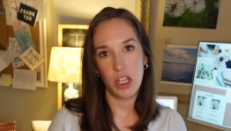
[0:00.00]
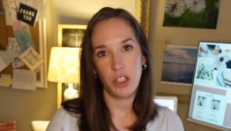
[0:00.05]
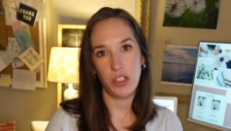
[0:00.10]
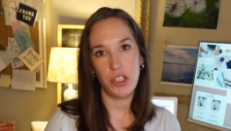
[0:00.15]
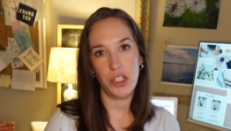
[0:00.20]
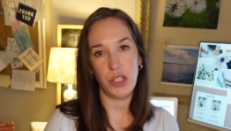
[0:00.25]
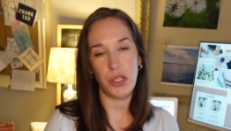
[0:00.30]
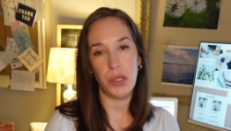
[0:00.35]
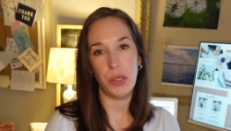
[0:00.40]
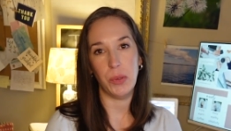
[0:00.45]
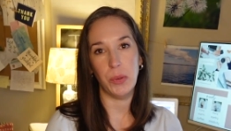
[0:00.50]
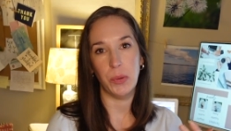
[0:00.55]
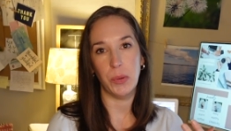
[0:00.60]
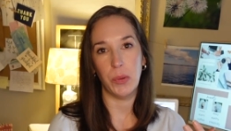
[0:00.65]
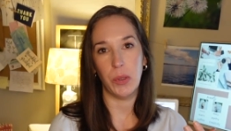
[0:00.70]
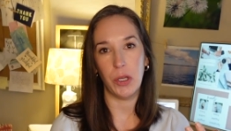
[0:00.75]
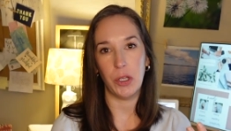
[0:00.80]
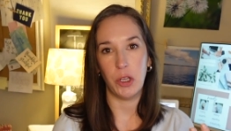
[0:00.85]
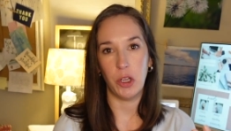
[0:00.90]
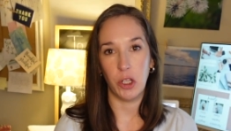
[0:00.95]

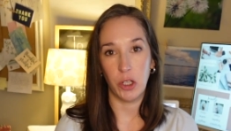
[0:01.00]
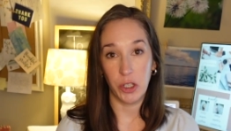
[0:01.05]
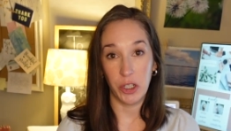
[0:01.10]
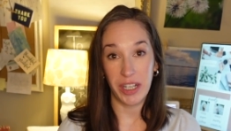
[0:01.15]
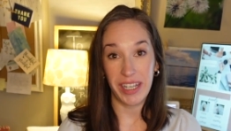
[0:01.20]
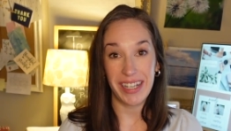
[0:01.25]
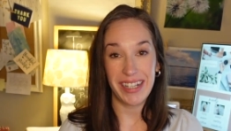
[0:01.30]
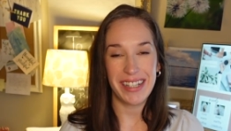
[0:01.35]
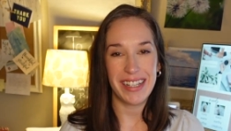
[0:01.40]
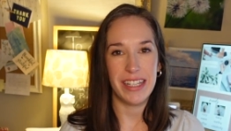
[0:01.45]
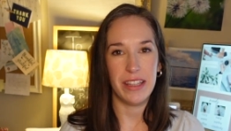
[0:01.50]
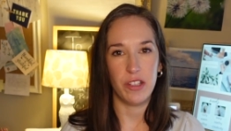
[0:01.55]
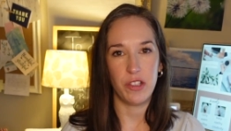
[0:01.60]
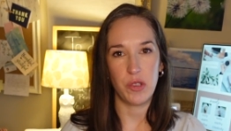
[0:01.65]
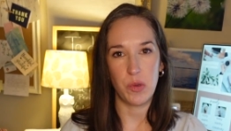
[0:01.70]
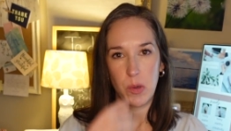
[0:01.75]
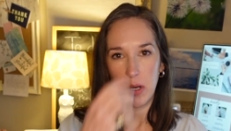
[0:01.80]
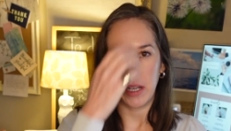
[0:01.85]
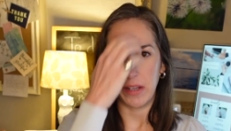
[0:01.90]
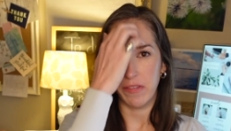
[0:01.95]
to learning in the
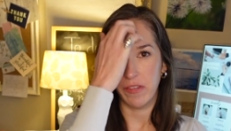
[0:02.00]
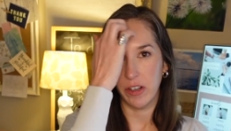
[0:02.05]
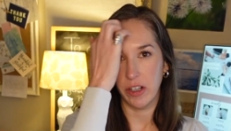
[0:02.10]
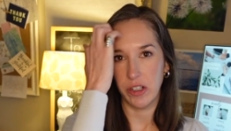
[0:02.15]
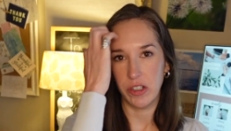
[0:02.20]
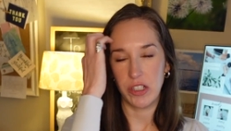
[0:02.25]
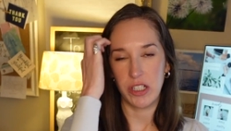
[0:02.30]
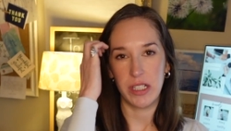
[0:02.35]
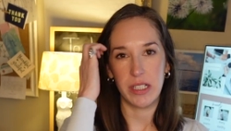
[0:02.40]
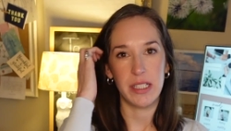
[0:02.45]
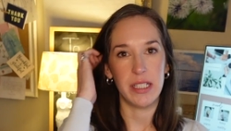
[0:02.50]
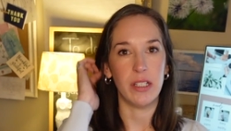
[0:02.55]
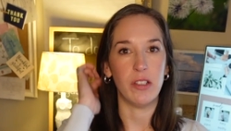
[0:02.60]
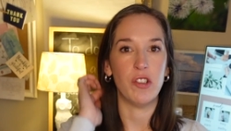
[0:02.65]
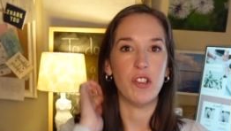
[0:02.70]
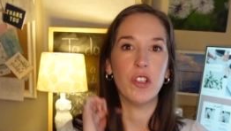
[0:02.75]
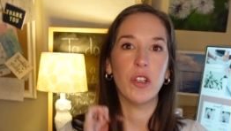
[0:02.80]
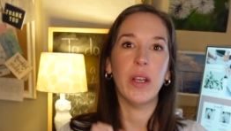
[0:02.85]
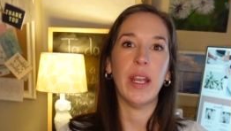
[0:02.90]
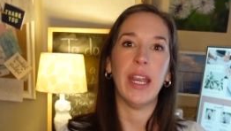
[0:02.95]
21st
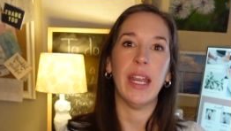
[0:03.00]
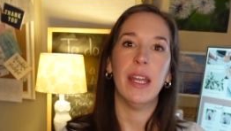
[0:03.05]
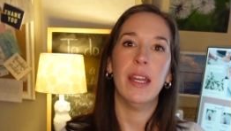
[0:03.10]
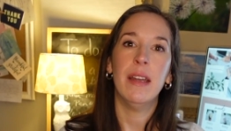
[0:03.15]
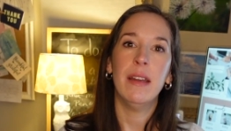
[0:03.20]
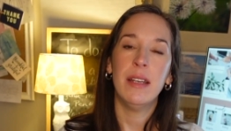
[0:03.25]
century.